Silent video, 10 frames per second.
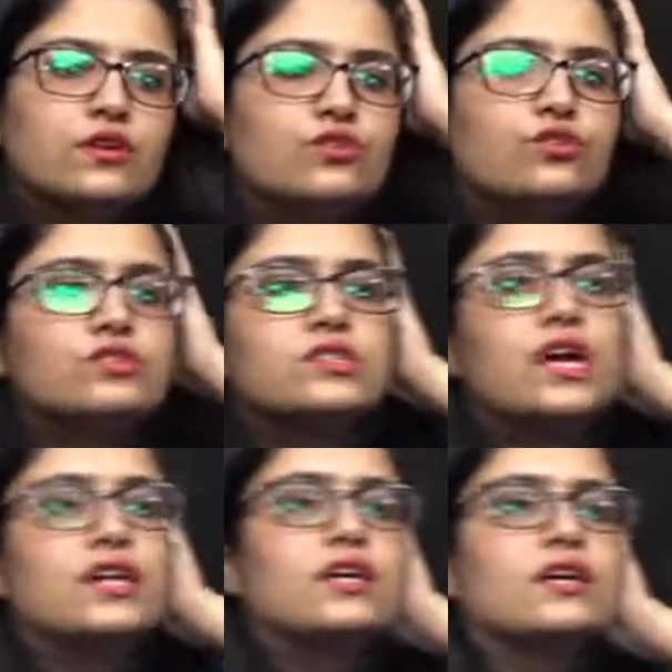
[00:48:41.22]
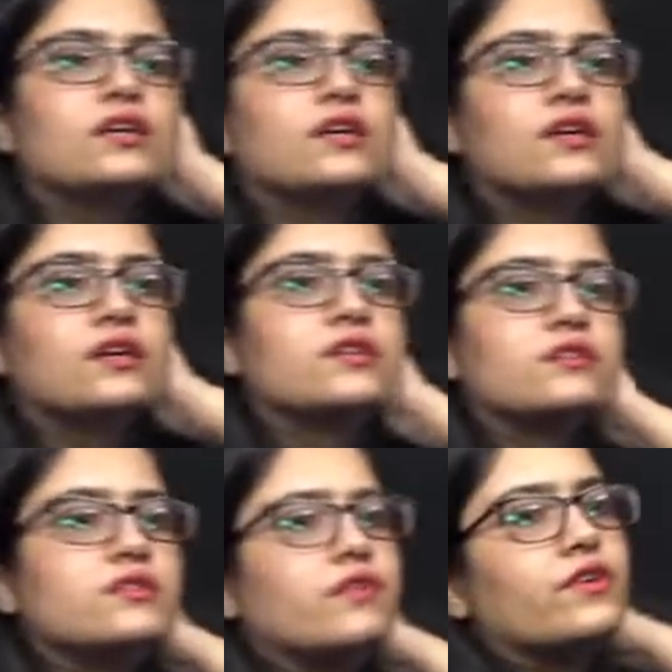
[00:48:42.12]
Ruxana,
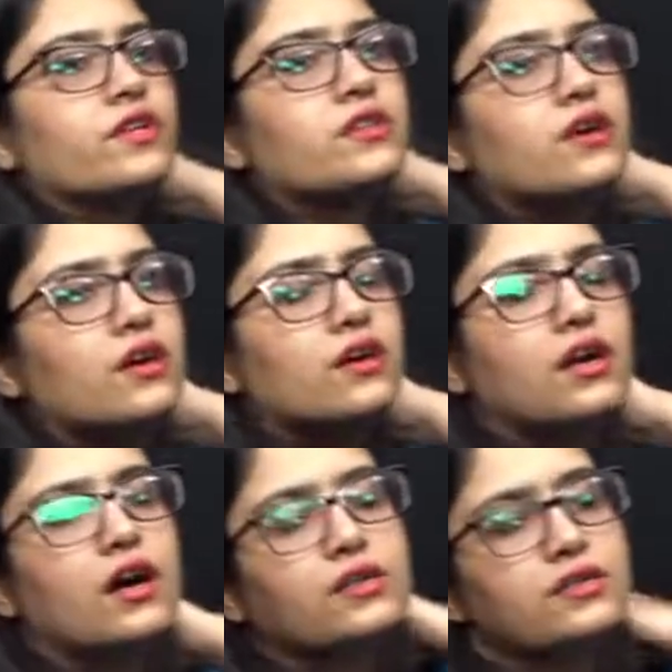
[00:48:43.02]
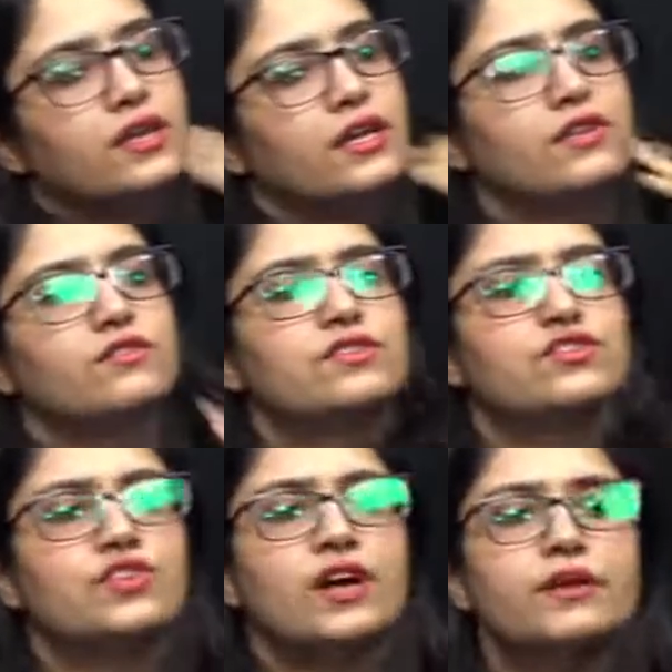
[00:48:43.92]
Nikhil, Savita, Karthik, give it a
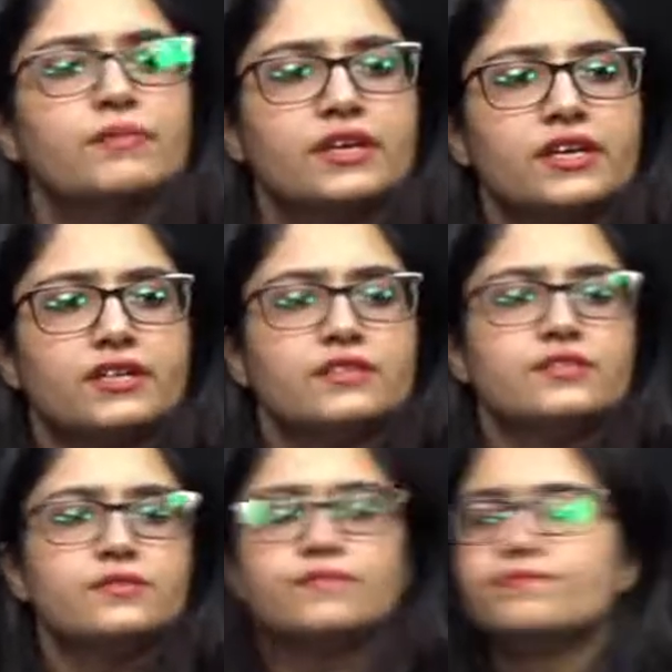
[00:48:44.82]
try, my kids.